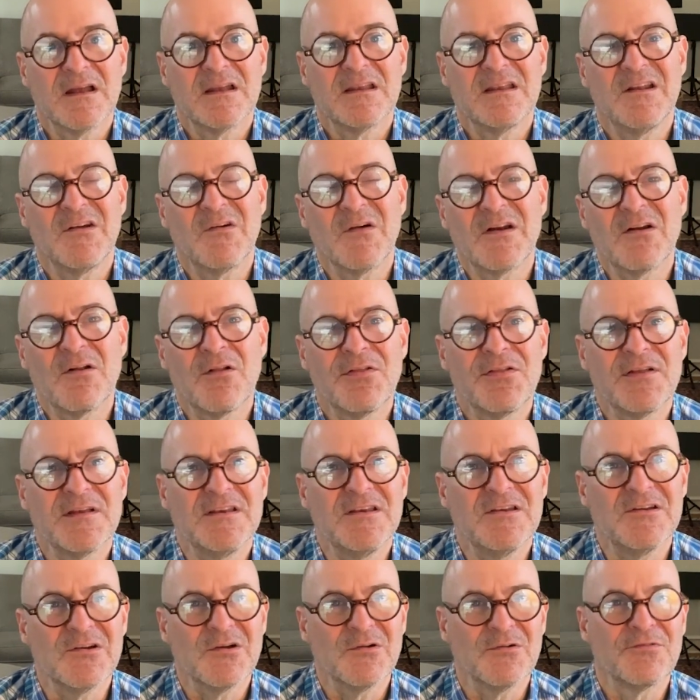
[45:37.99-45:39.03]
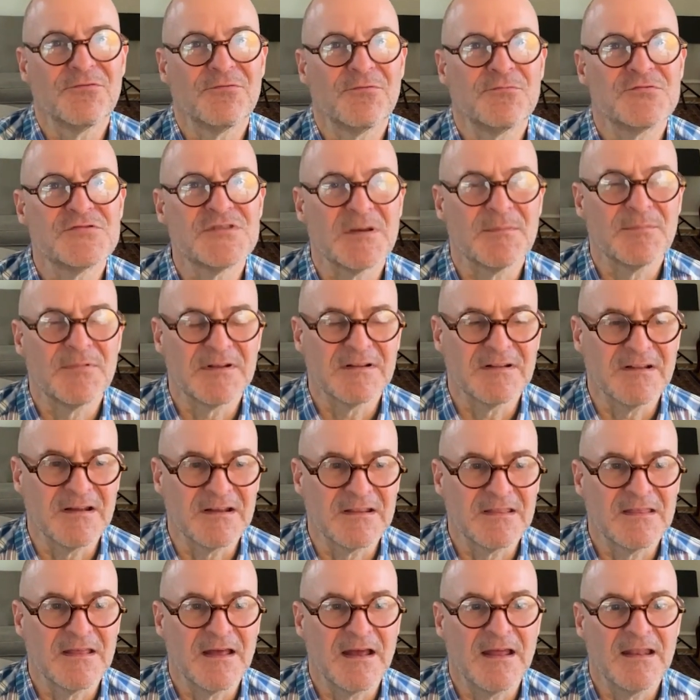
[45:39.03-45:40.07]
You know, I don't think you go through something
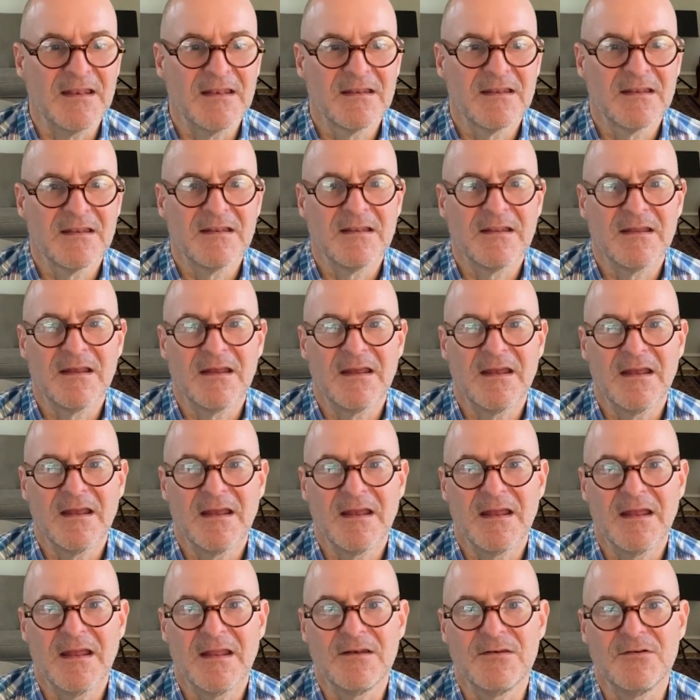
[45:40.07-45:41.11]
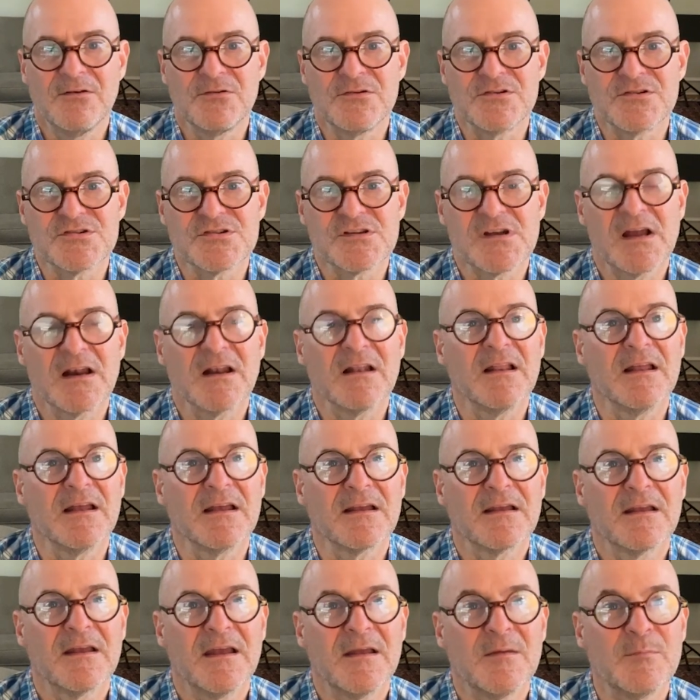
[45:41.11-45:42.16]
like that and you're just kind of
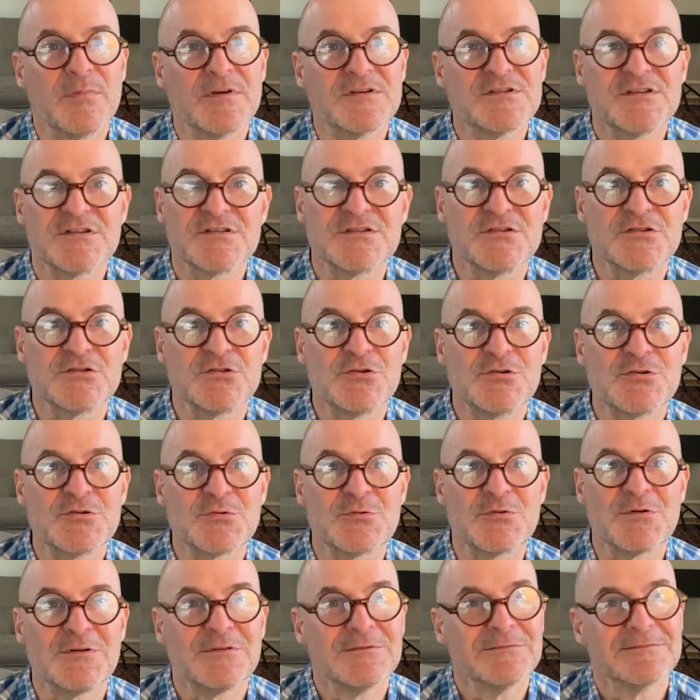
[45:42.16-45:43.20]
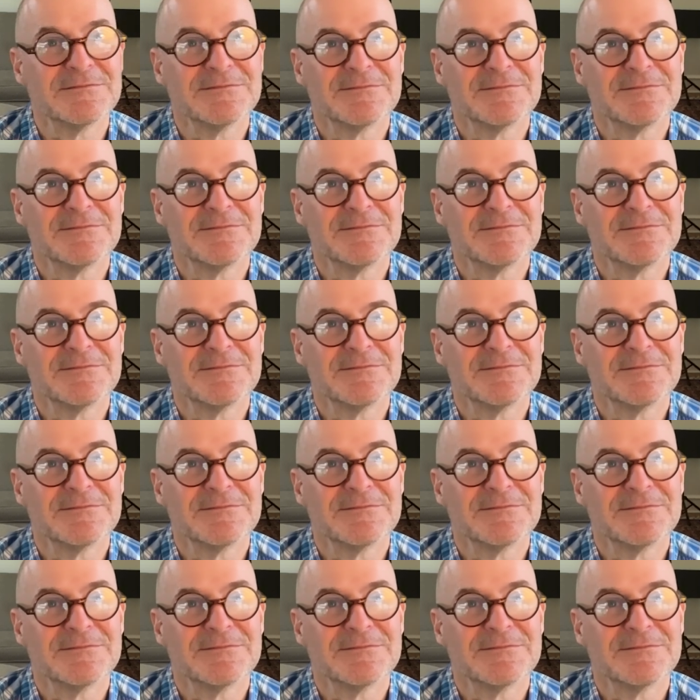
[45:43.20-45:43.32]
like, hey, business as usual.